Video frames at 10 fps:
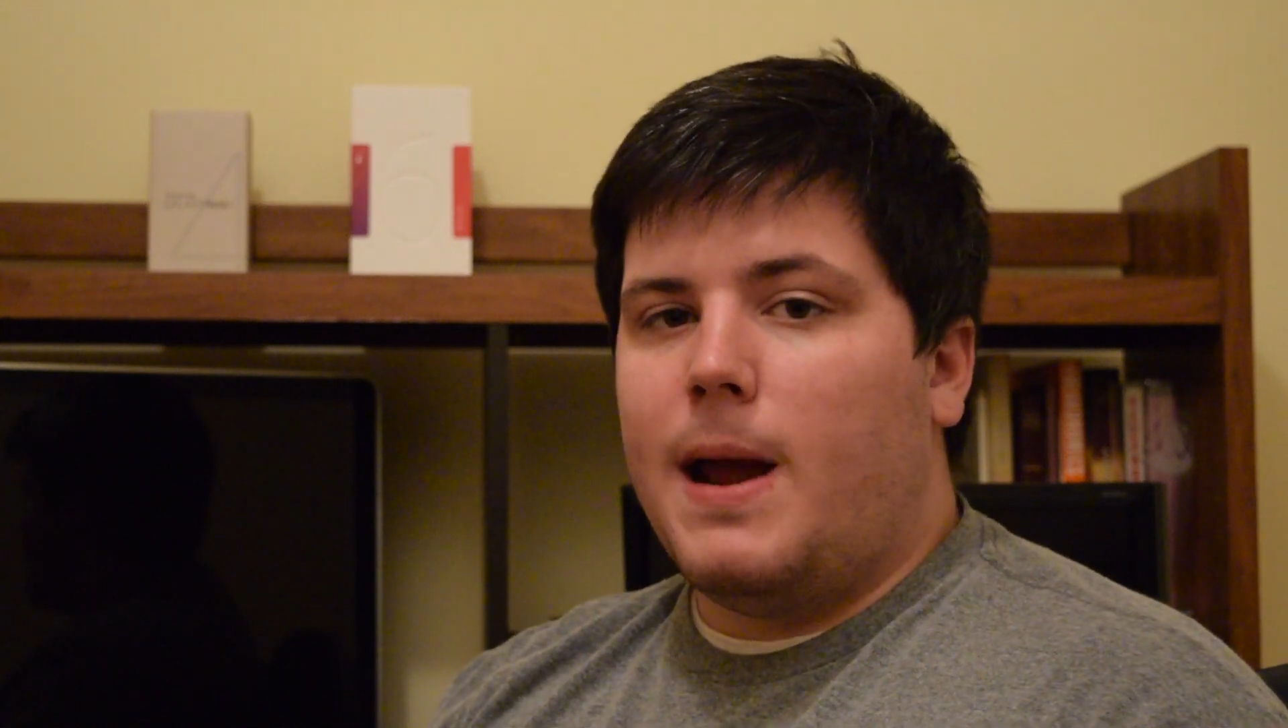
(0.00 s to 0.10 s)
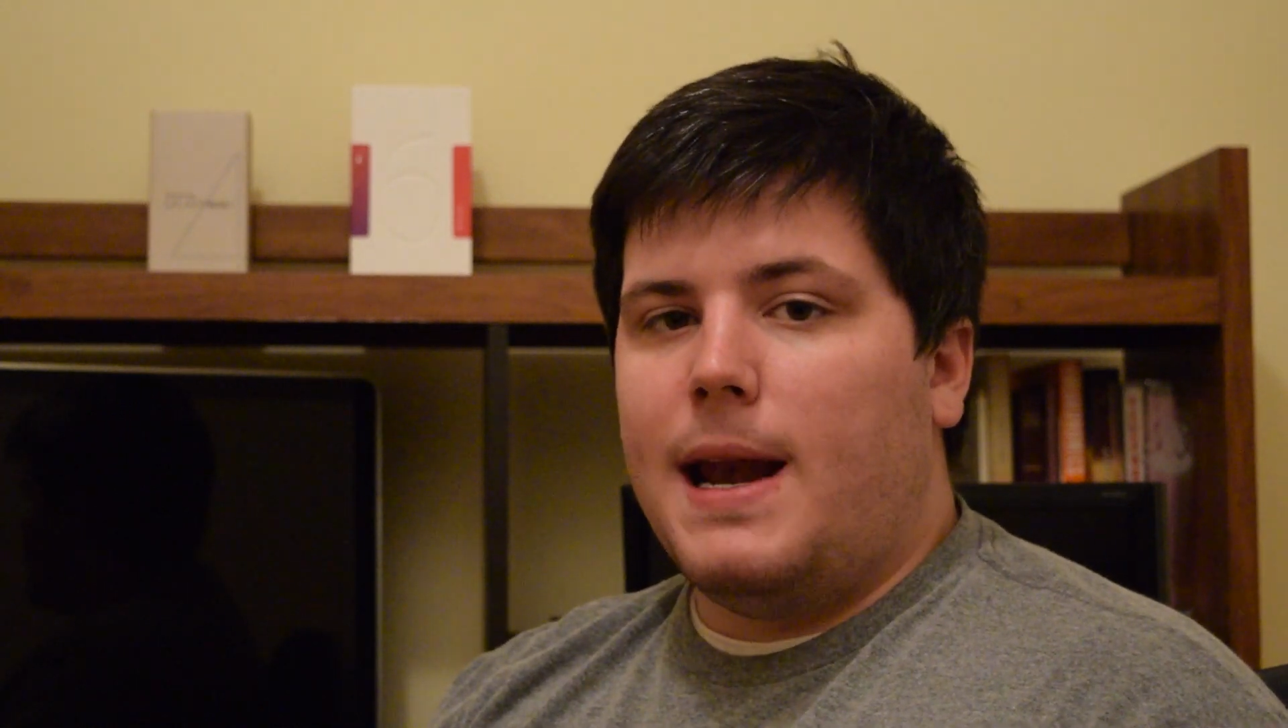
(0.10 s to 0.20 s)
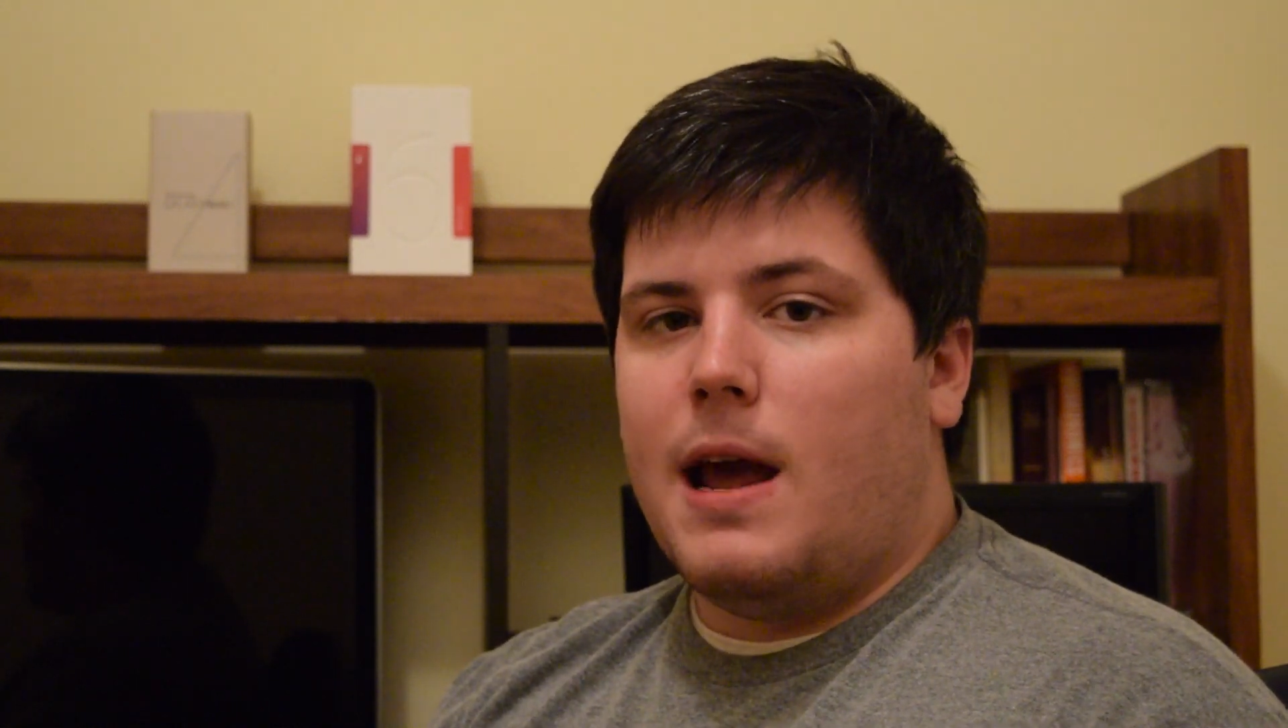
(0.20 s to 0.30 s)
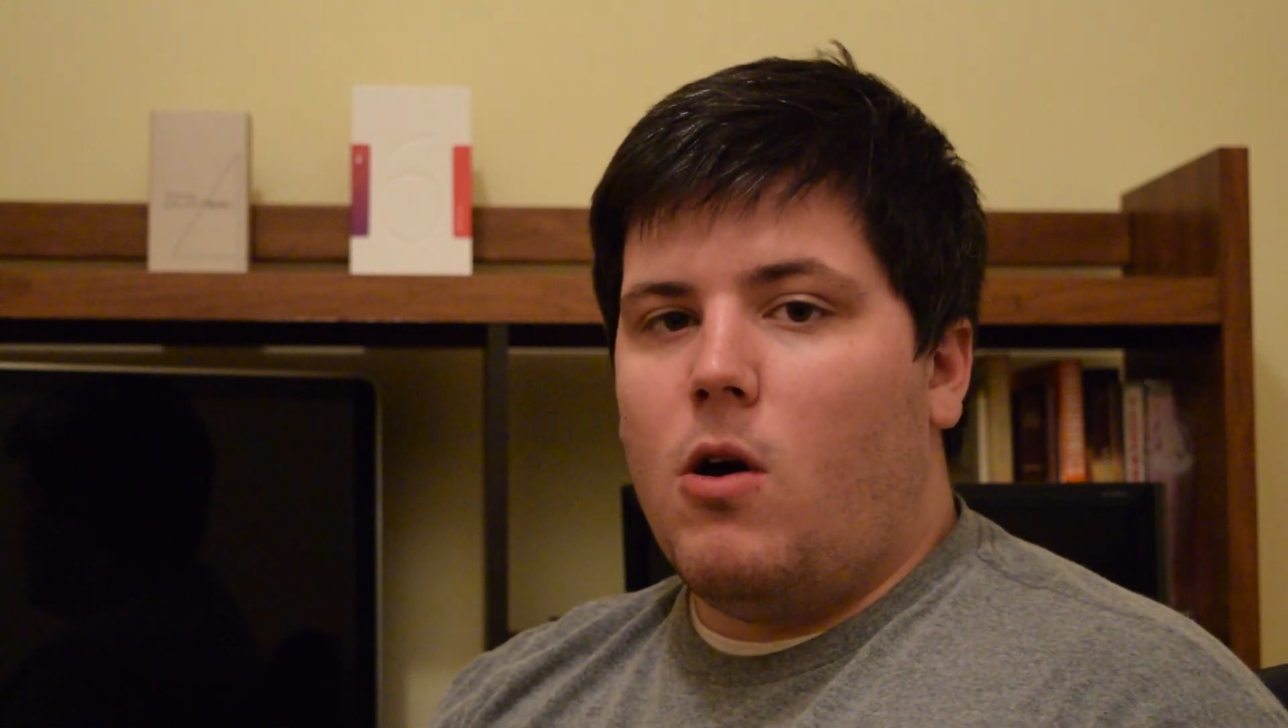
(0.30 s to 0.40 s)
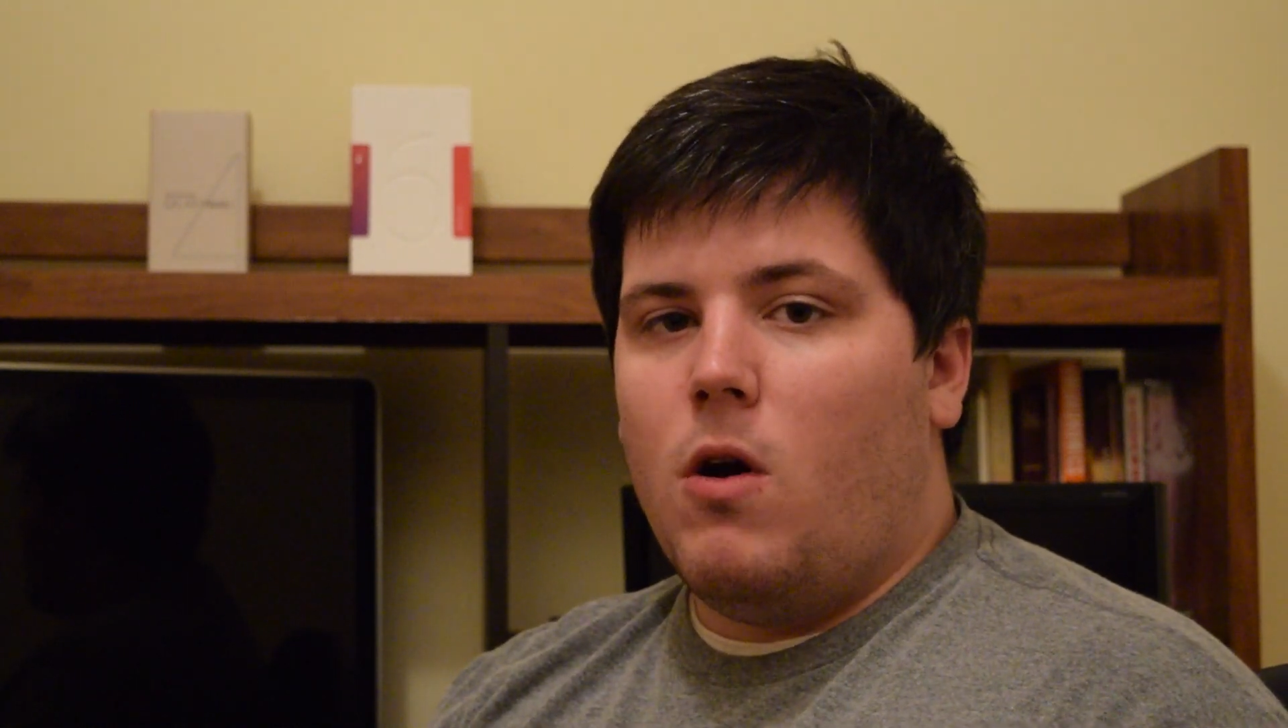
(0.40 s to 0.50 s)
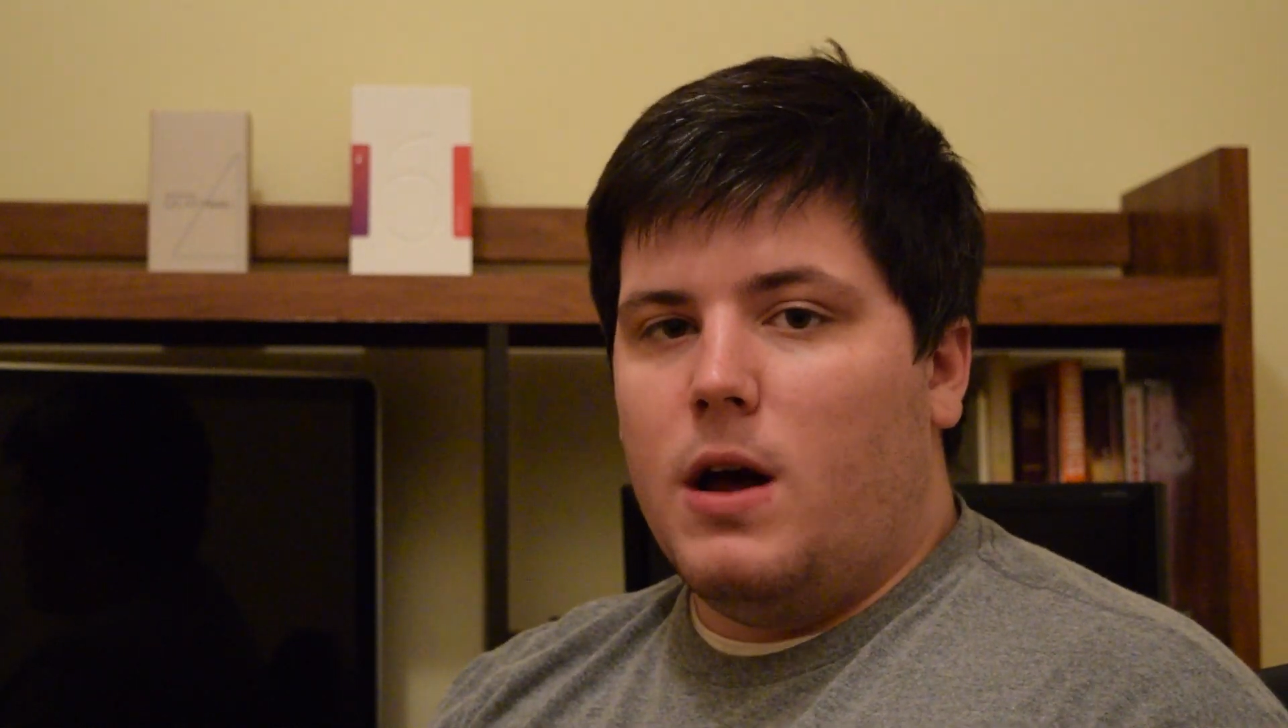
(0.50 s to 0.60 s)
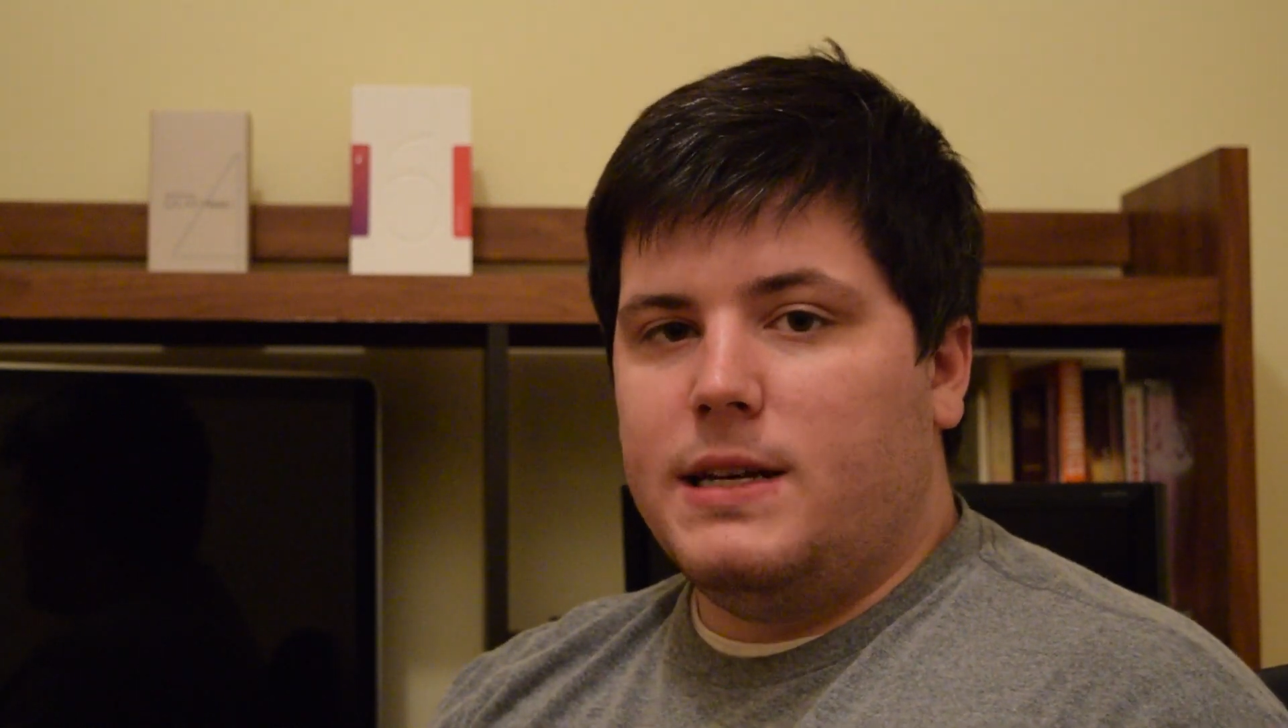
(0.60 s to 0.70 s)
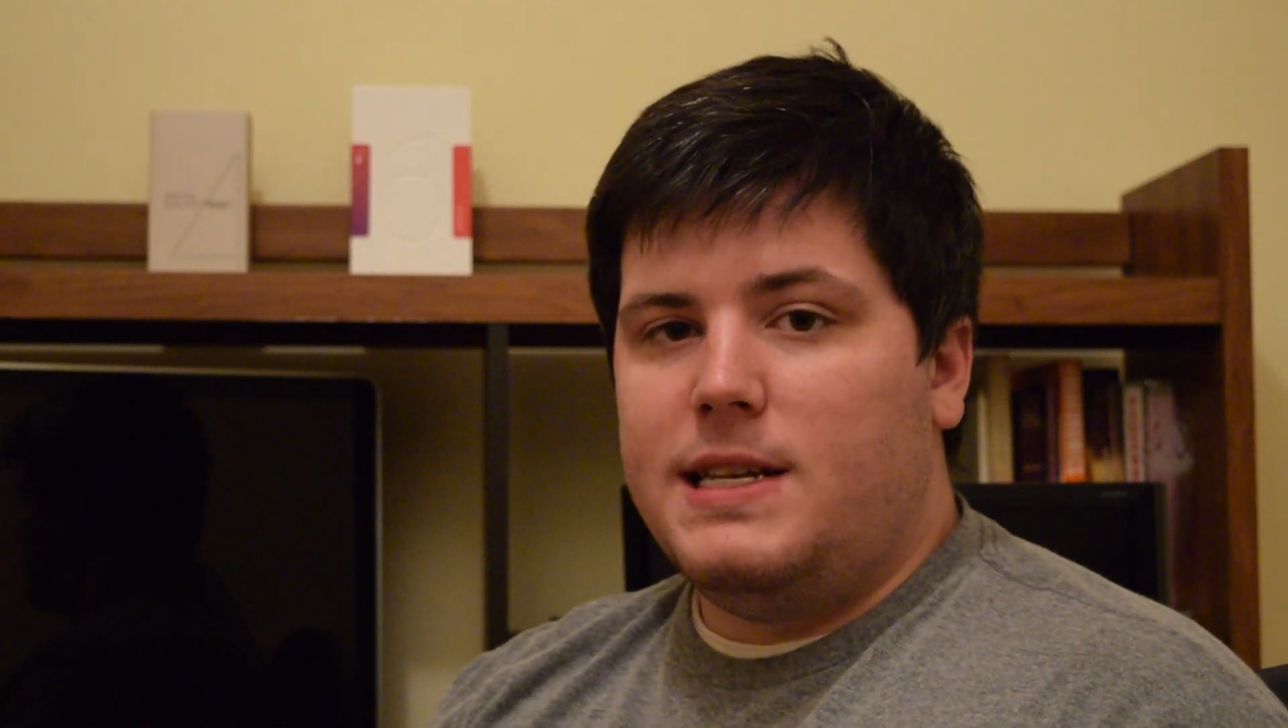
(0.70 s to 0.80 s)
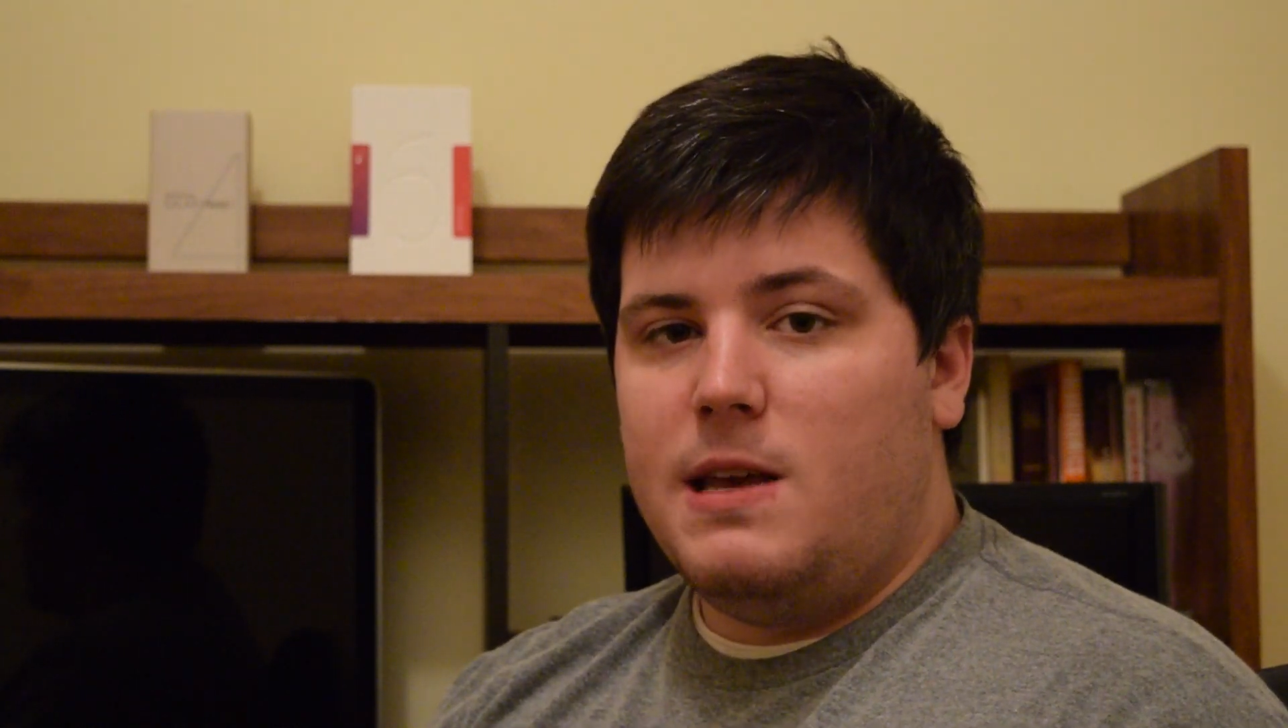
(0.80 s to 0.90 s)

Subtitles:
right now on